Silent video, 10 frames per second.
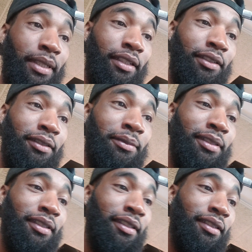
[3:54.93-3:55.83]
man. You know what I'm
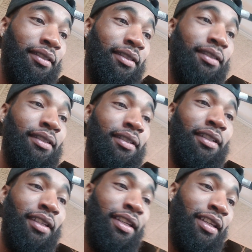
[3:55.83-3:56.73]
saying?
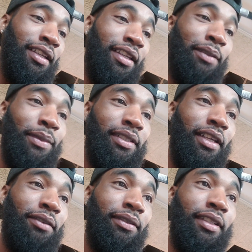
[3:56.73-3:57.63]
Can't miss
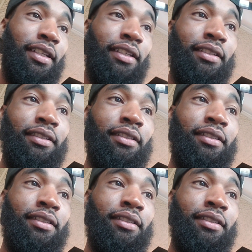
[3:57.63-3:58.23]
out on that.